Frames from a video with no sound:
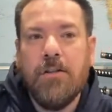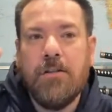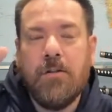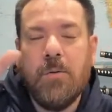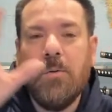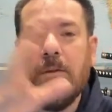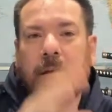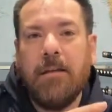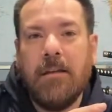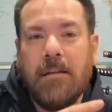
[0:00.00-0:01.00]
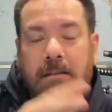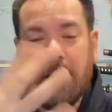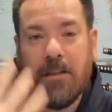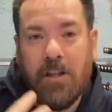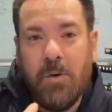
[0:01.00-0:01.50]
to
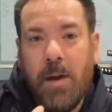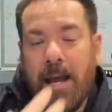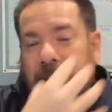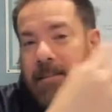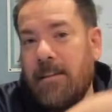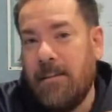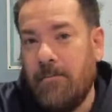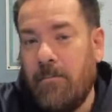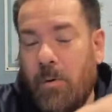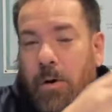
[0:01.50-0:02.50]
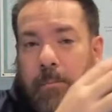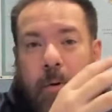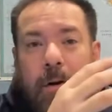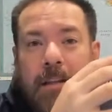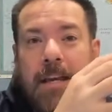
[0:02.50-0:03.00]
you and to, more
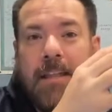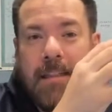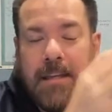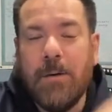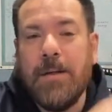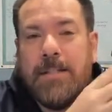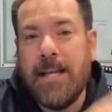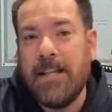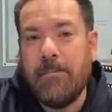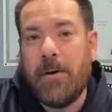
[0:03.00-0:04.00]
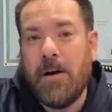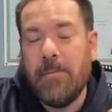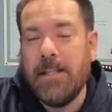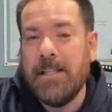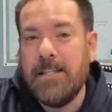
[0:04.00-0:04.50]
importantly, the US State
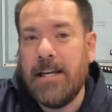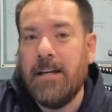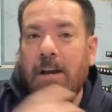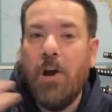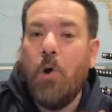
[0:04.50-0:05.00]
Department saying,